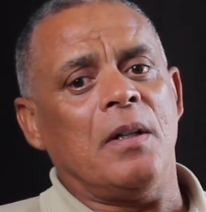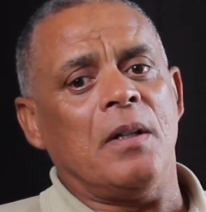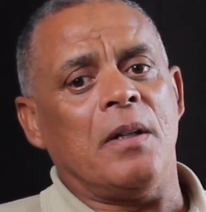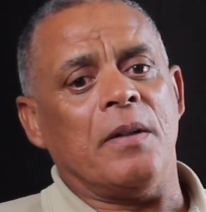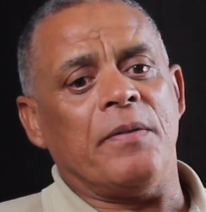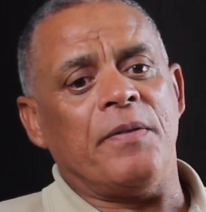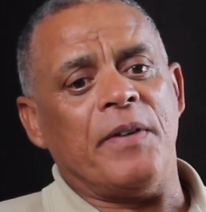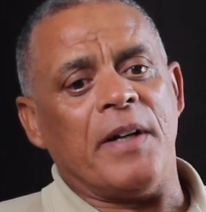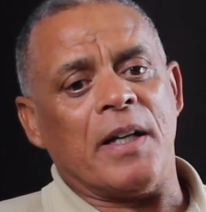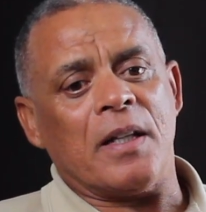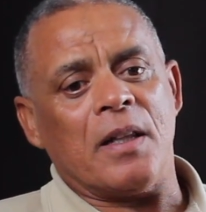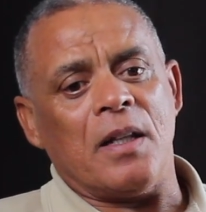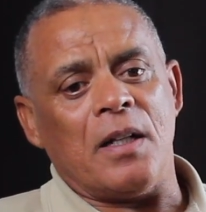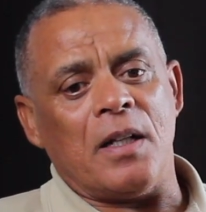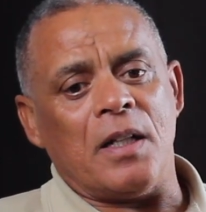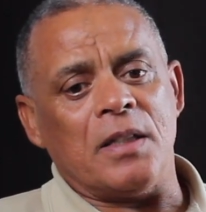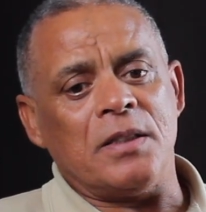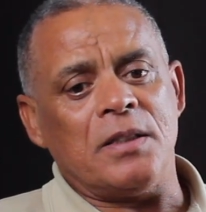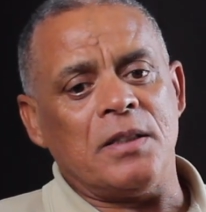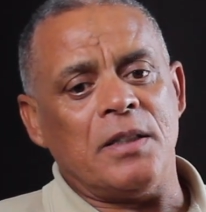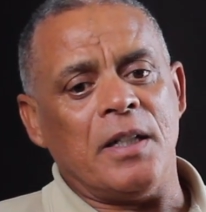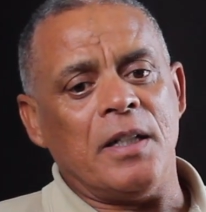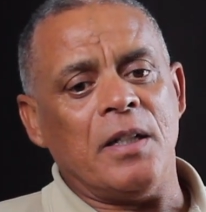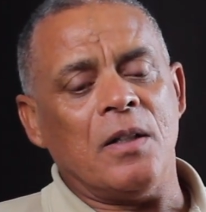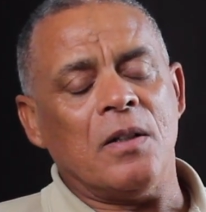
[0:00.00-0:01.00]
The fact that I
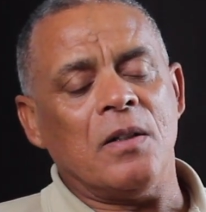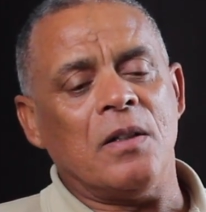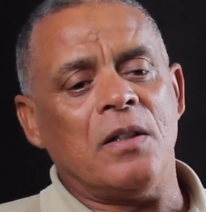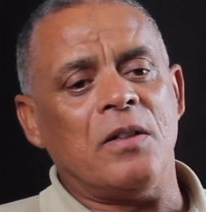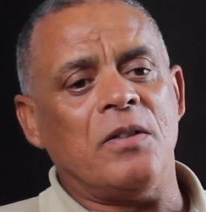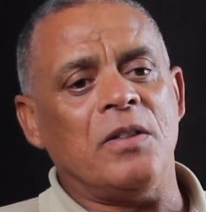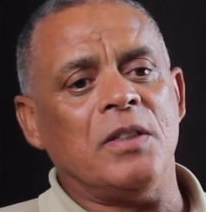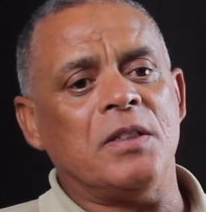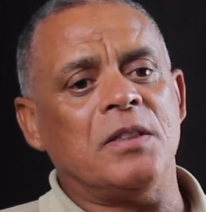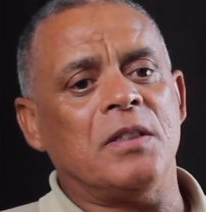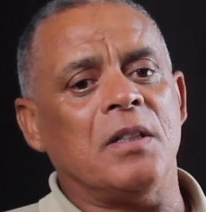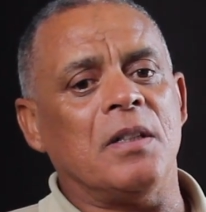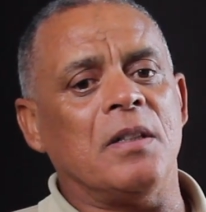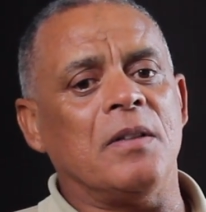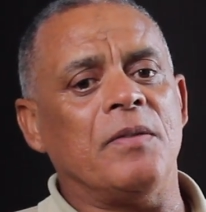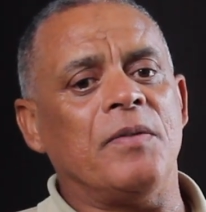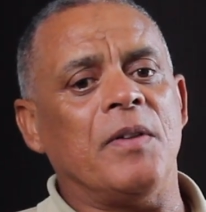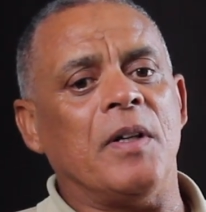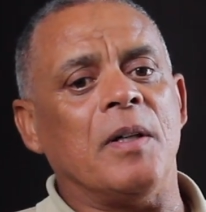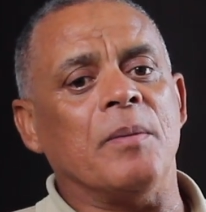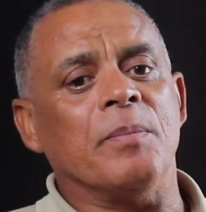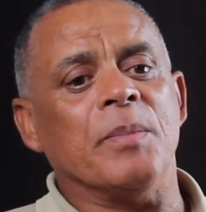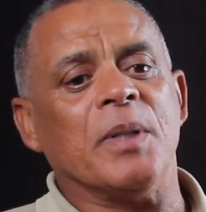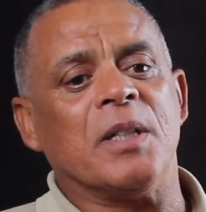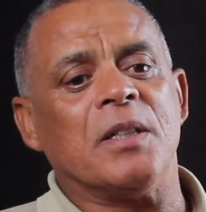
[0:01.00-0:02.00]
stay on the reserve,
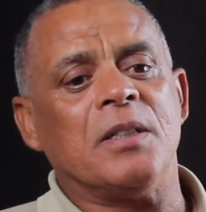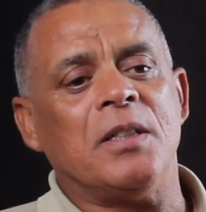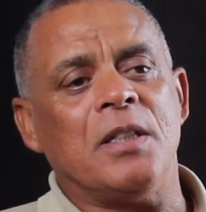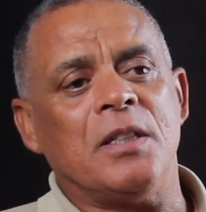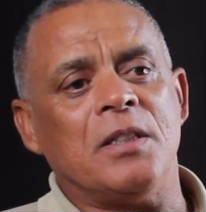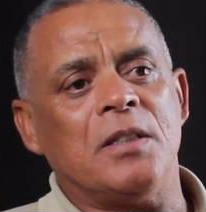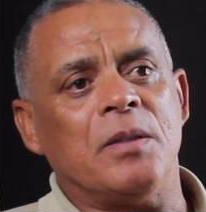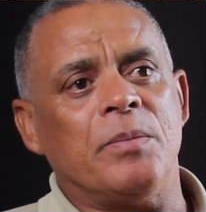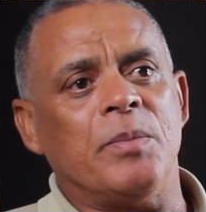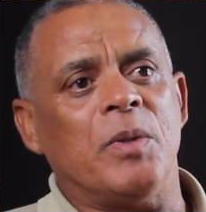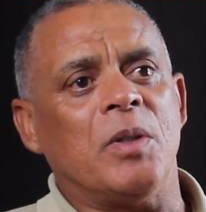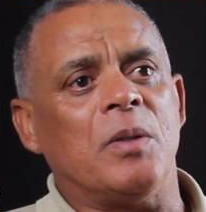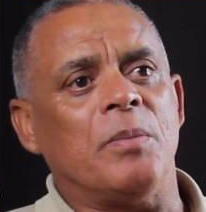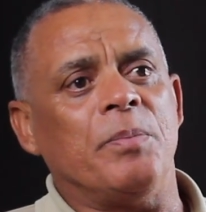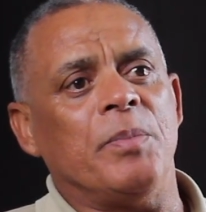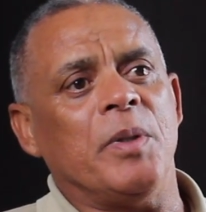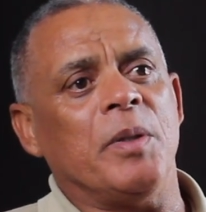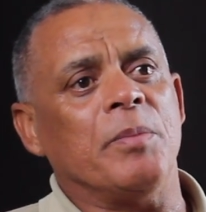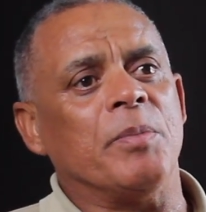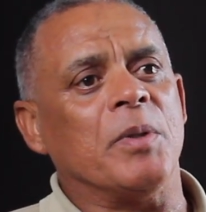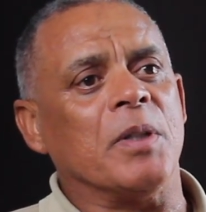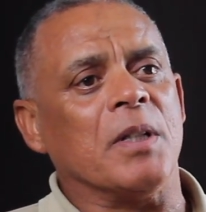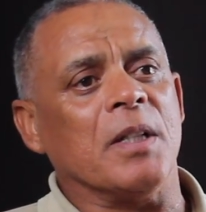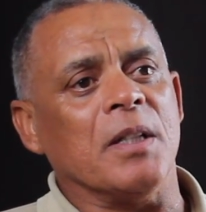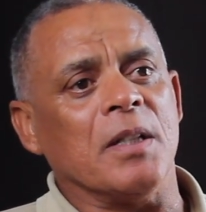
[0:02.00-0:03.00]
I'm accessible,
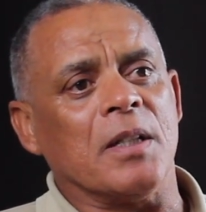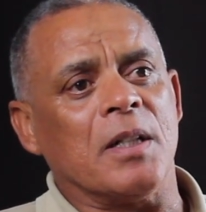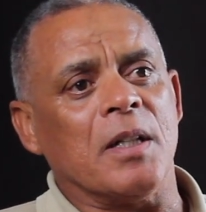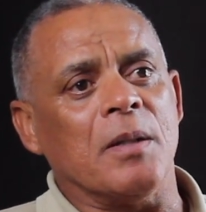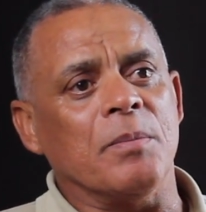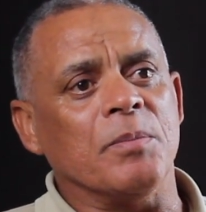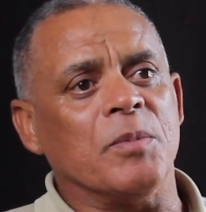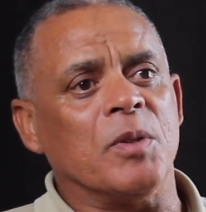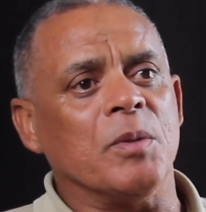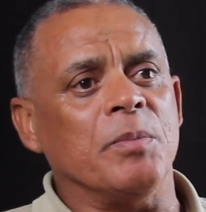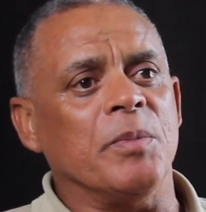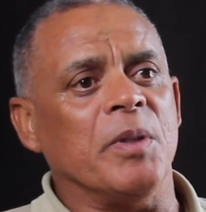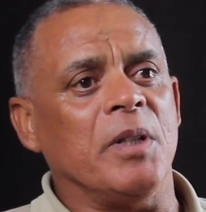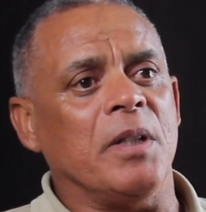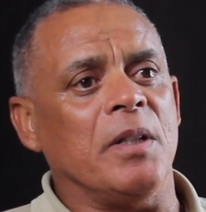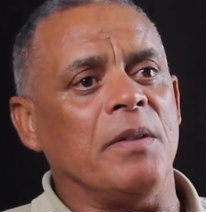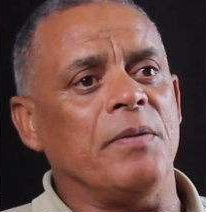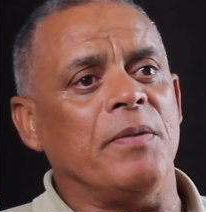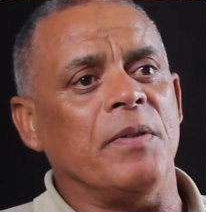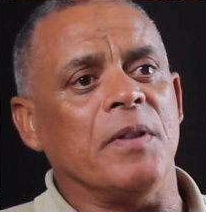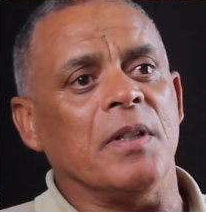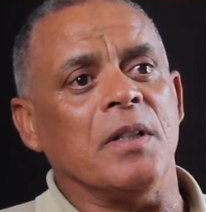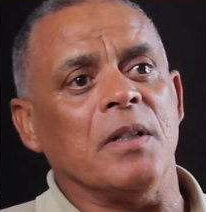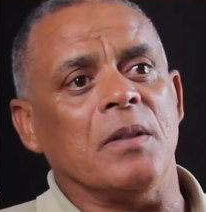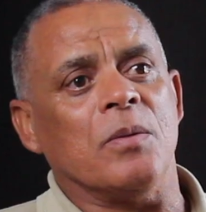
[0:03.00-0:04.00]
people can come to me
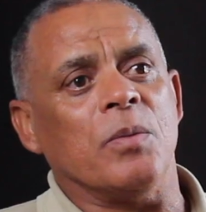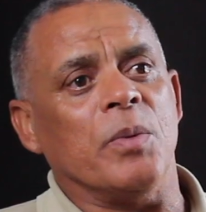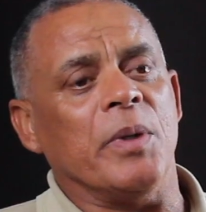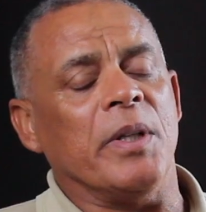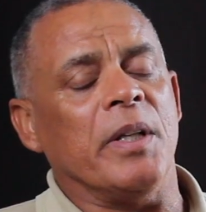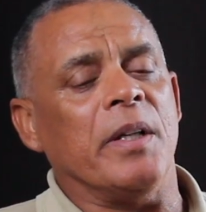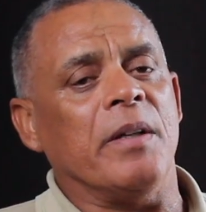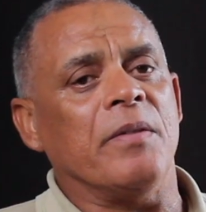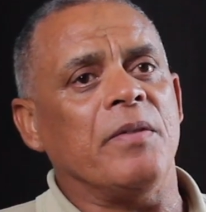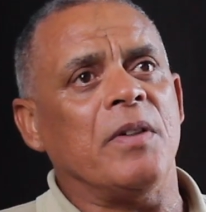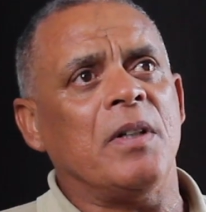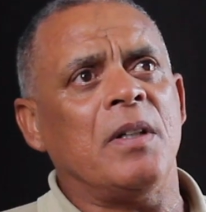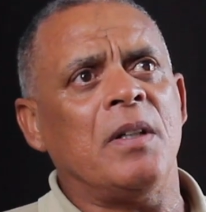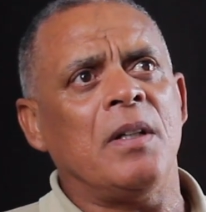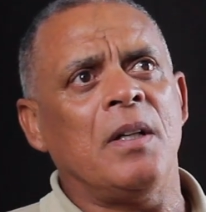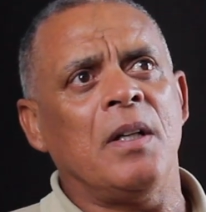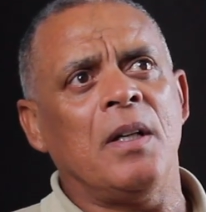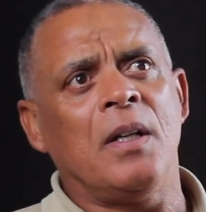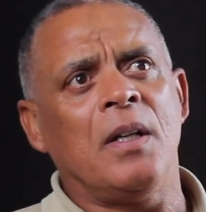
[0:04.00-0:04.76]
if and whenever.